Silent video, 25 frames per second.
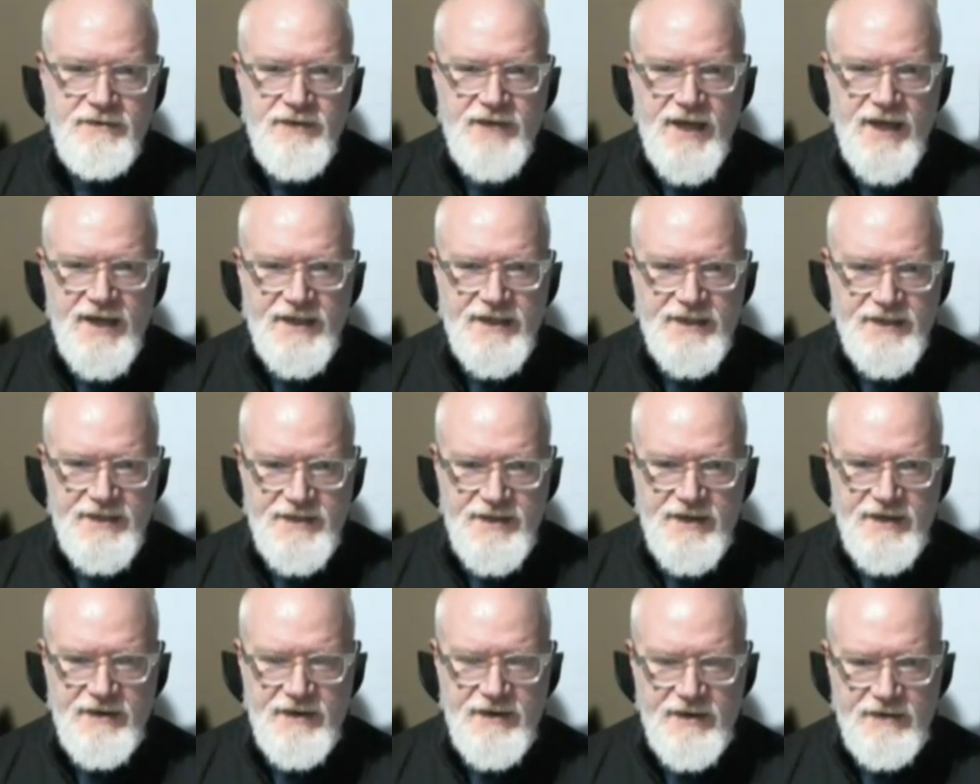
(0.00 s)
that is
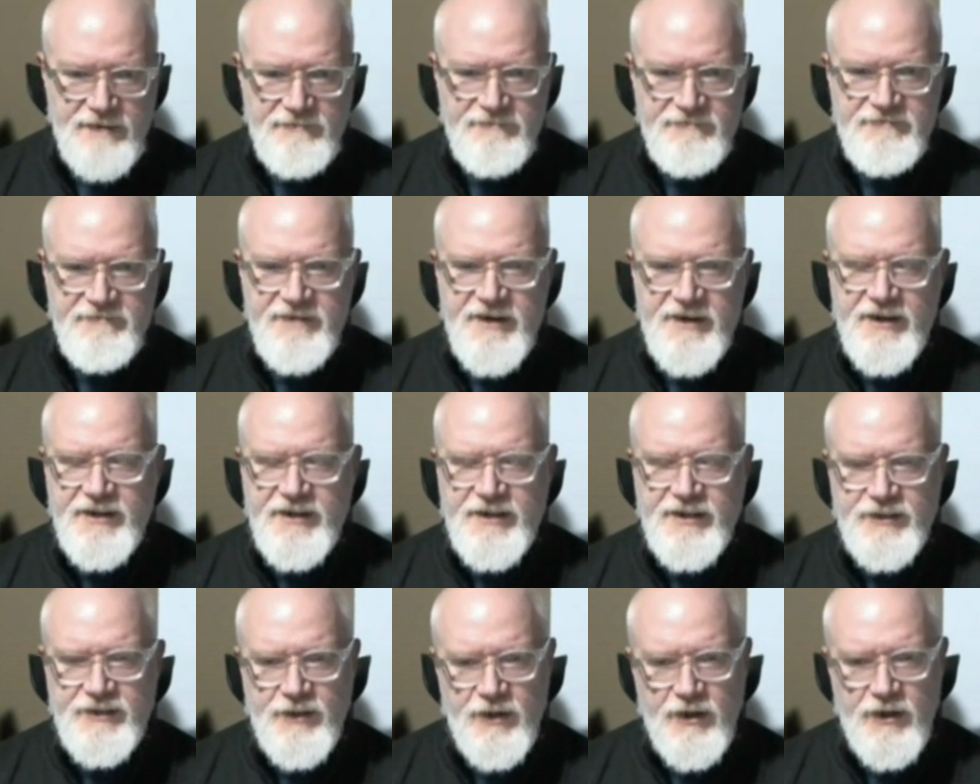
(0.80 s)
a
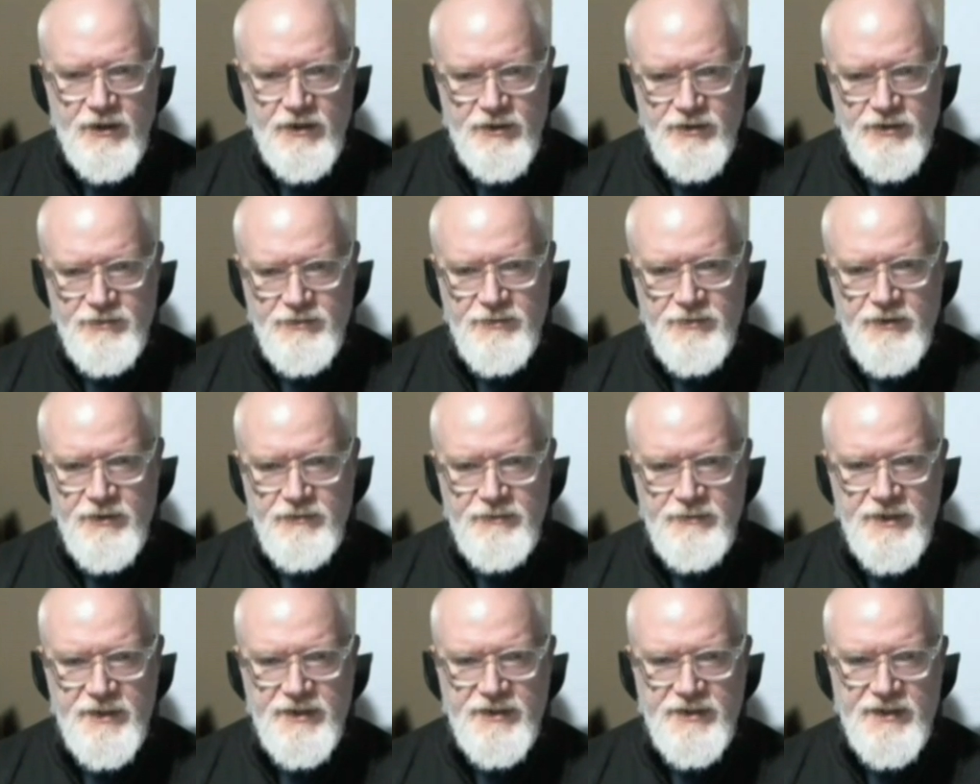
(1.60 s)
very large
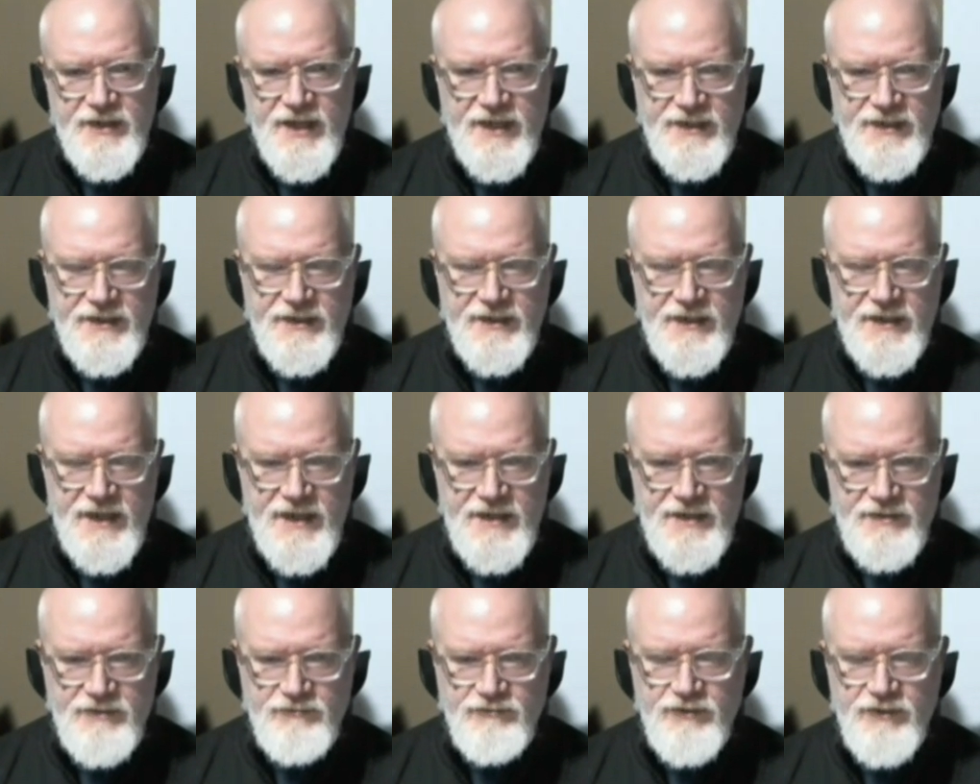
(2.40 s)
movement that
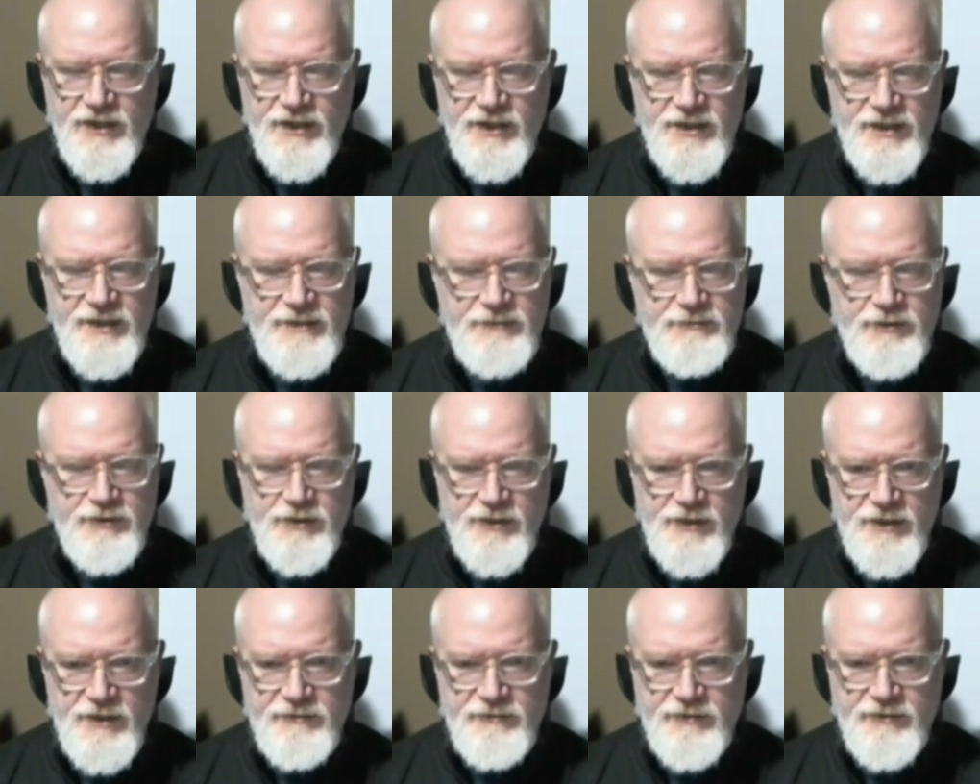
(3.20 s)
has really
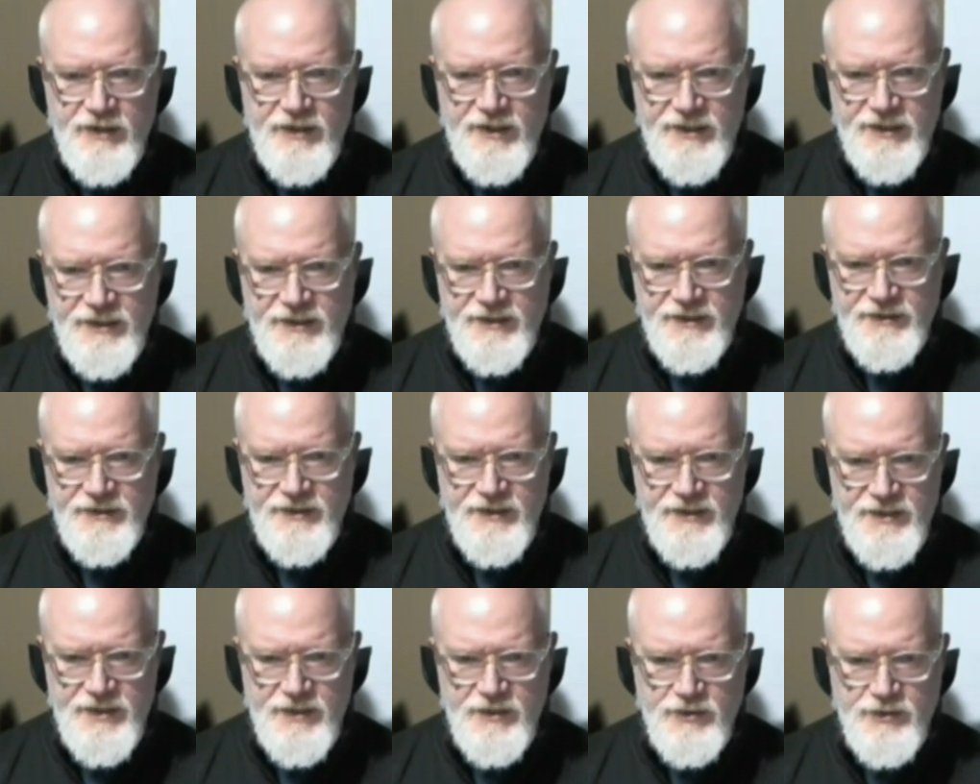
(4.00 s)
proliferated in
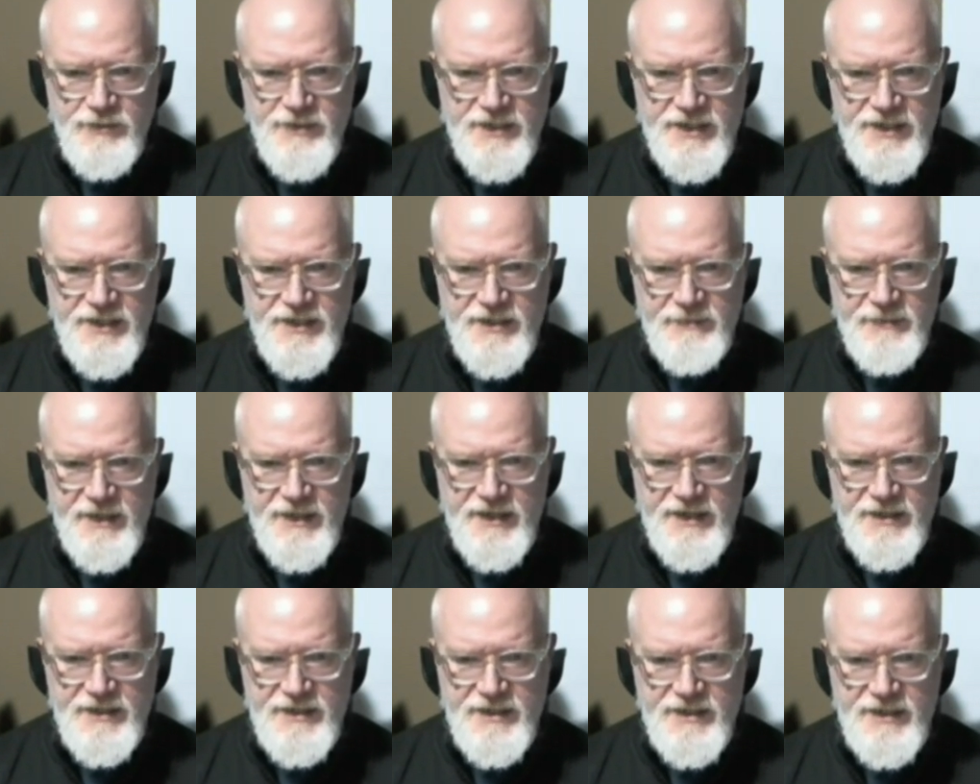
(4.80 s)
the social media
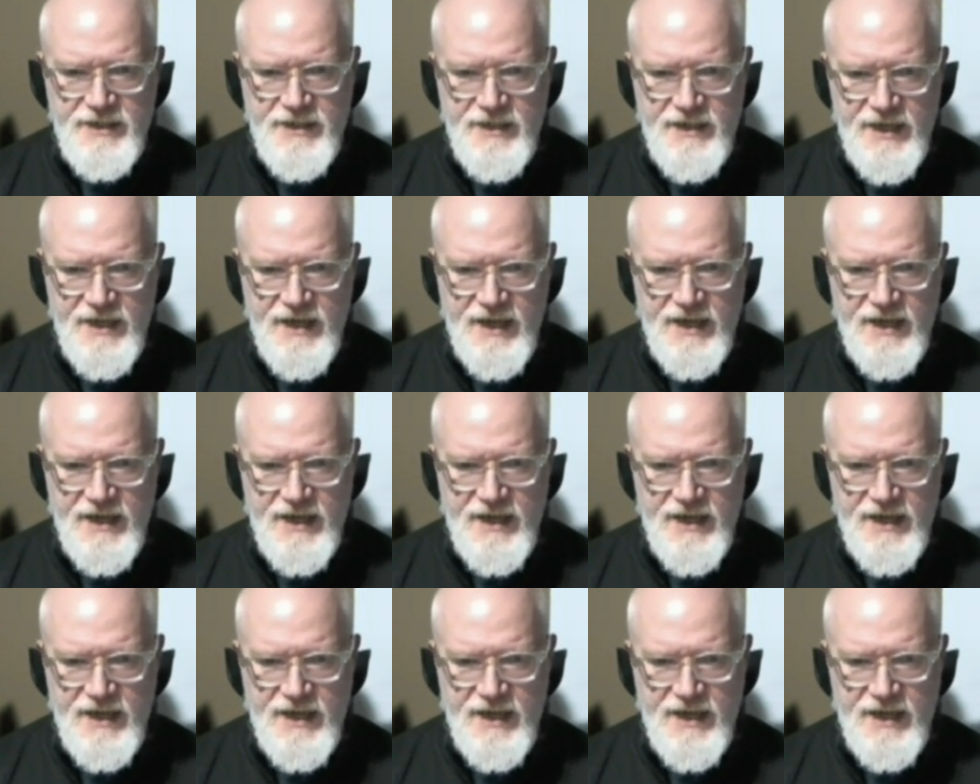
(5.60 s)
space,